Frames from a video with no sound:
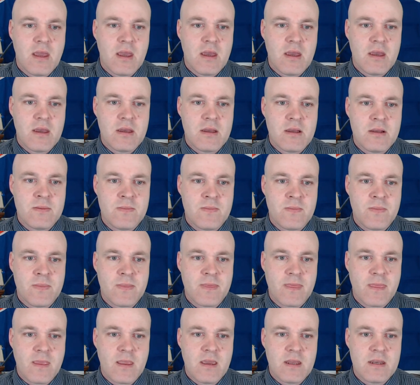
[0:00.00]

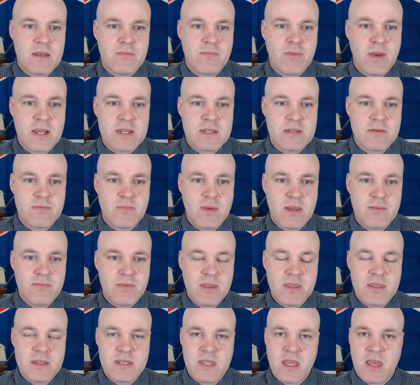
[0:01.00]
It impacted my
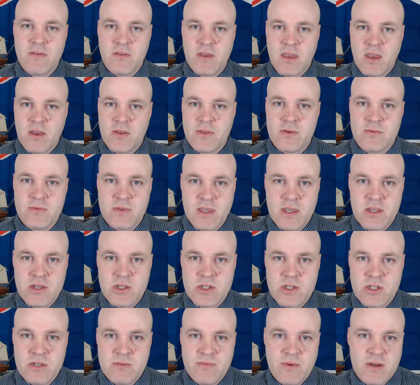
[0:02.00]
ability to have a healthy
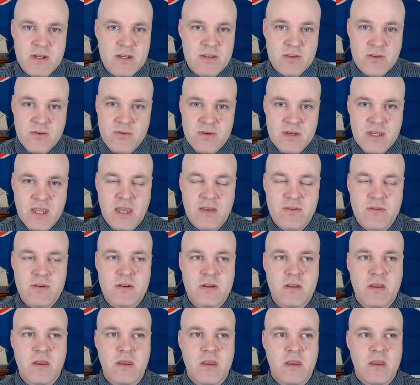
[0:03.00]
relationship. I just couldn't have it.